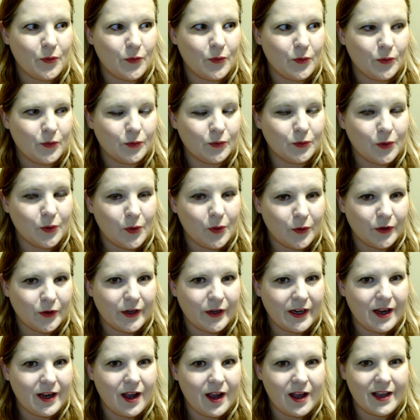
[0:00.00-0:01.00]

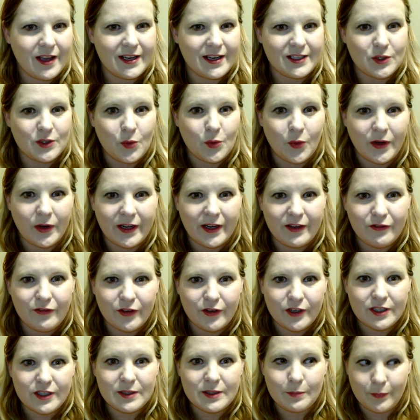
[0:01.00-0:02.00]
Rory a
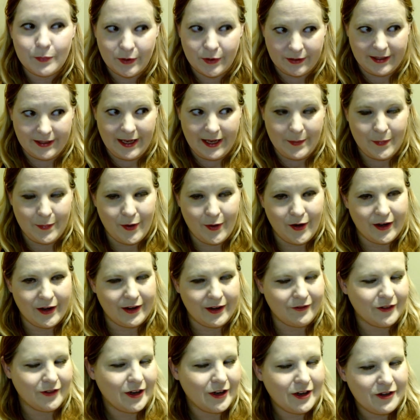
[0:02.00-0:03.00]
21st birthday party,
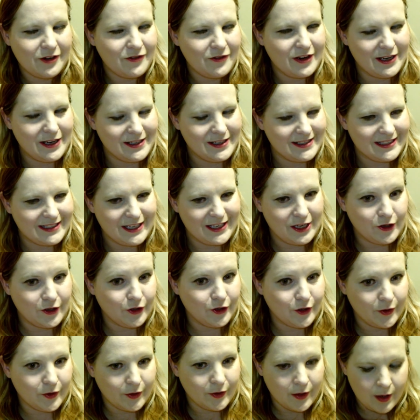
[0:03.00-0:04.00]
very fancy, in
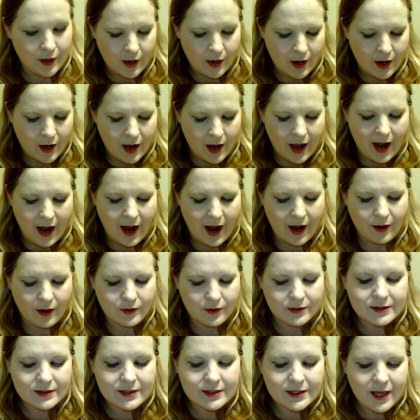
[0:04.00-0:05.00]
her
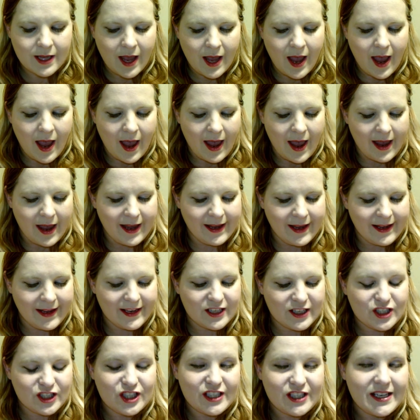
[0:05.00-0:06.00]
house,
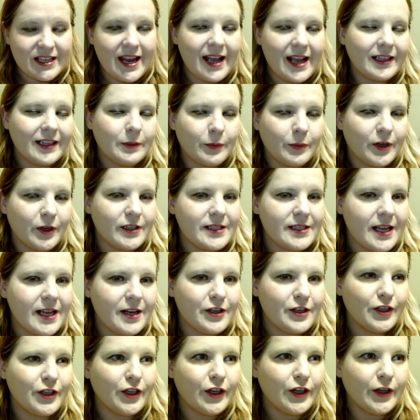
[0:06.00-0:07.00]
and she had the
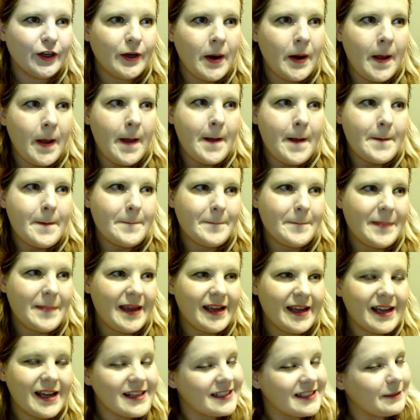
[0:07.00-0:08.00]
bartender make
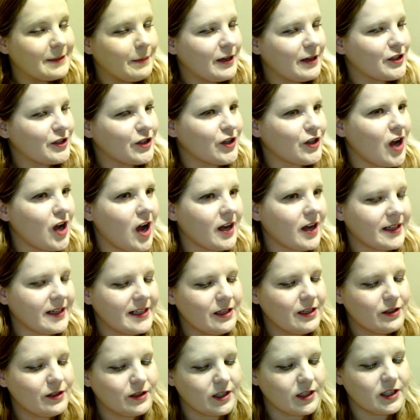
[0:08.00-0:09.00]
a special cocktail
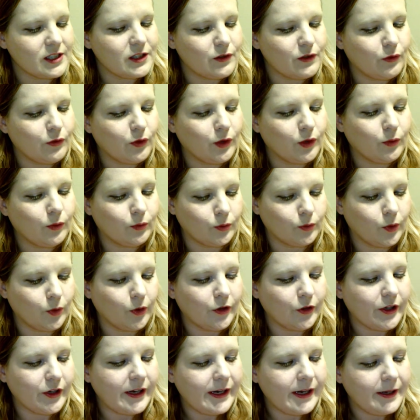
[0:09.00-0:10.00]
just for
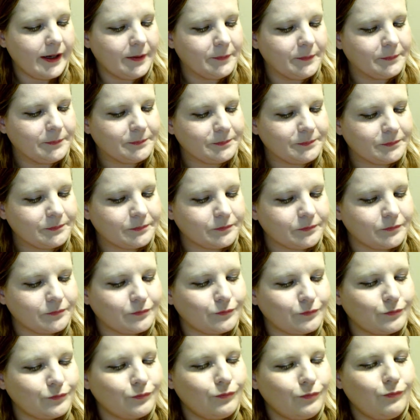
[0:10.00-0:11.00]
Rory,
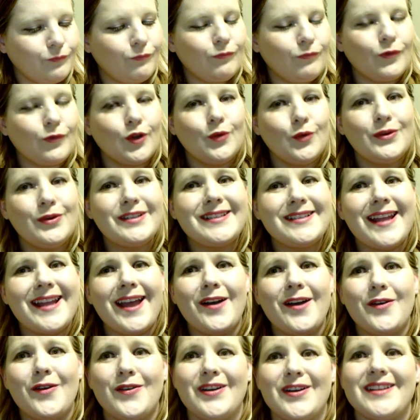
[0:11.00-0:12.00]
which
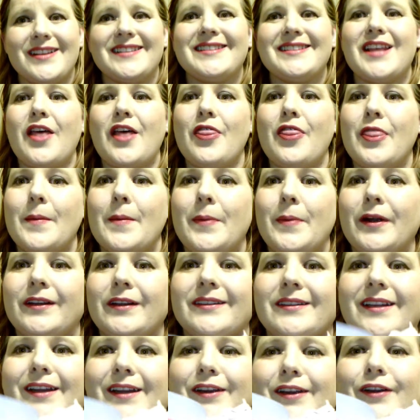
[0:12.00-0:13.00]
was the
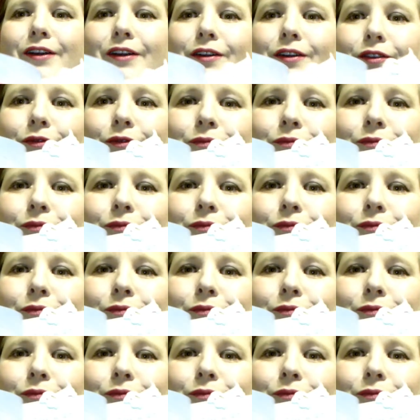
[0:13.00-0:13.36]
birthday girl.